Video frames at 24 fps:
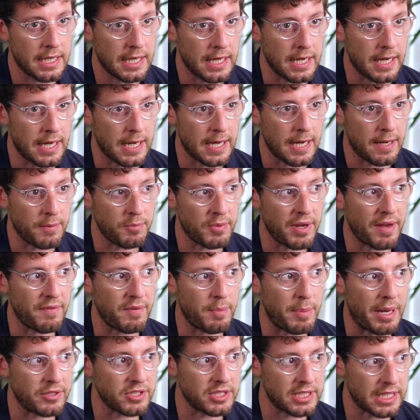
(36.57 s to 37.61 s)
We have
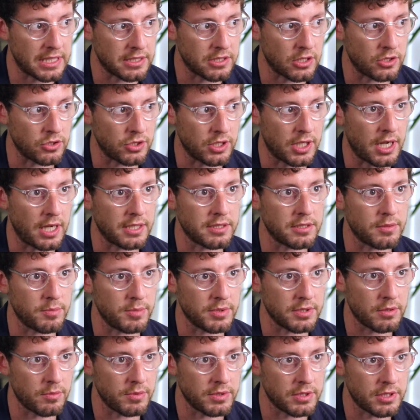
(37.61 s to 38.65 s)
about 600
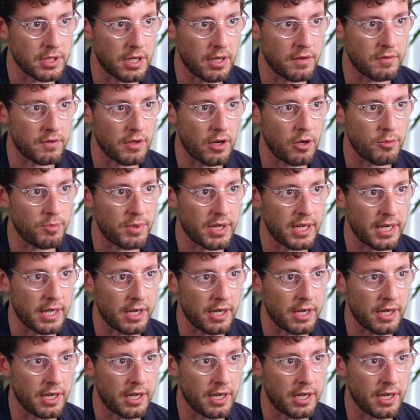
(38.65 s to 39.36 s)
customers that we serve globally,